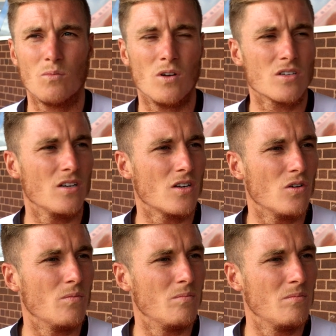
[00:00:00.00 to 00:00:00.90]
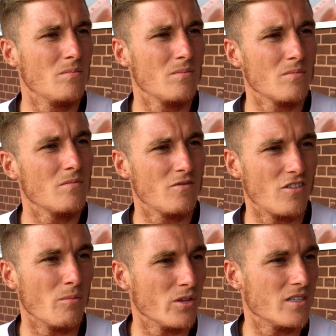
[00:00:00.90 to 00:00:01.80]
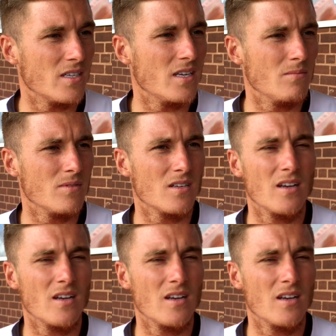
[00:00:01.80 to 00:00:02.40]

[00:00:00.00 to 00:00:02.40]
what's going to come from other teams,